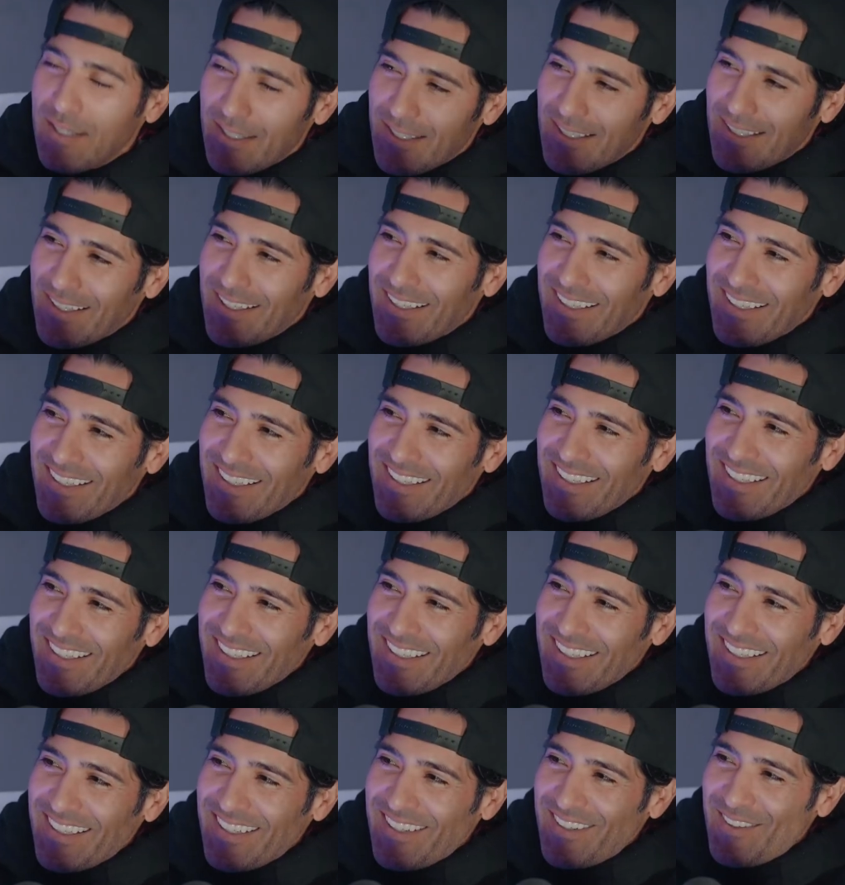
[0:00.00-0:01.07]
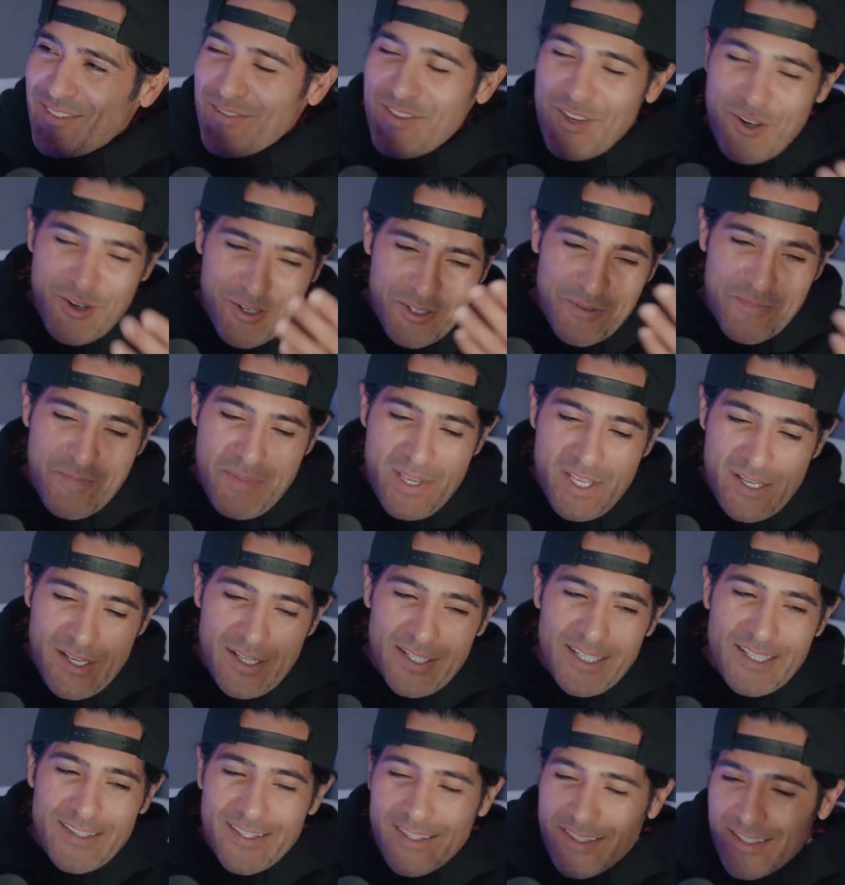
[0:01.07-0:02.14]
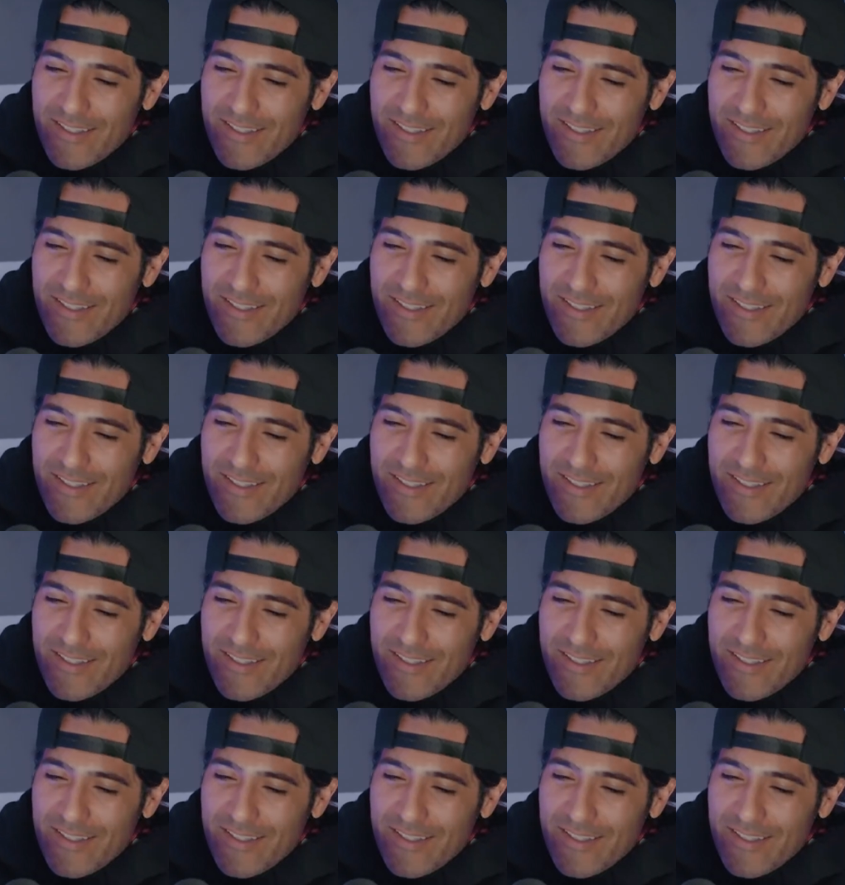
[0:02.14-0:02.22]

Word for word: I know. You know, yeah. there's milk and then